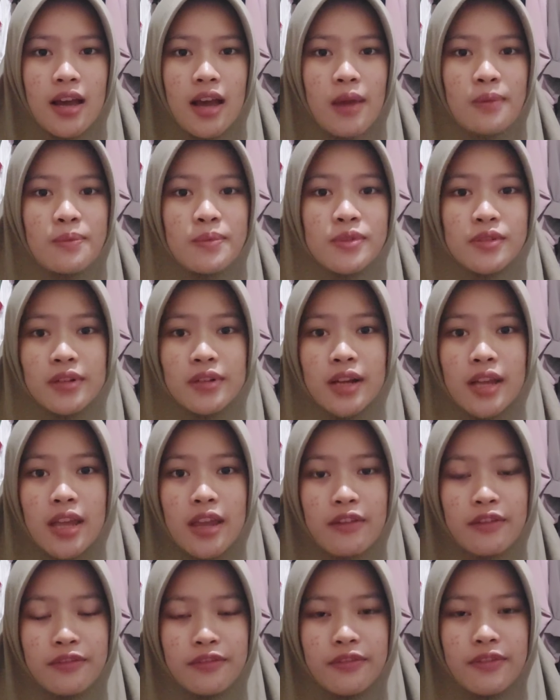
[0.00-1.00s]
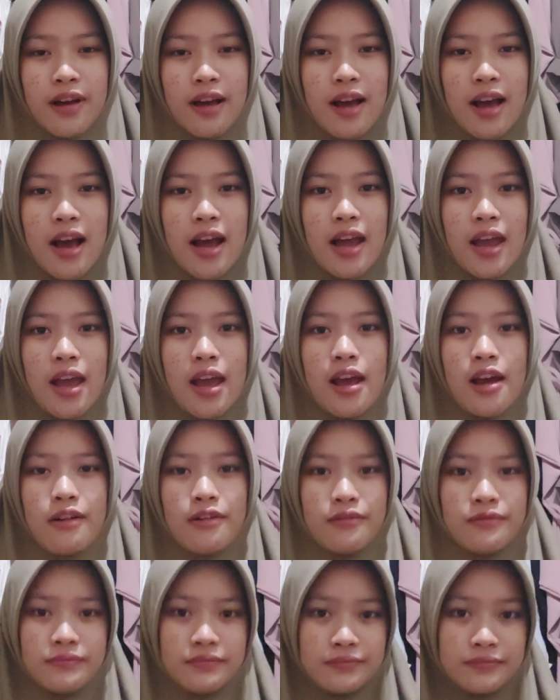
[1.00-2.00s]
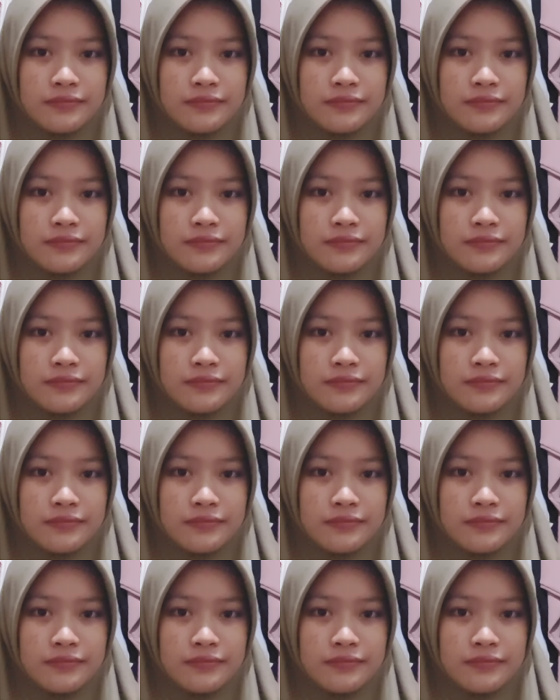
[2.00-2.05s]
I'm sorry if I have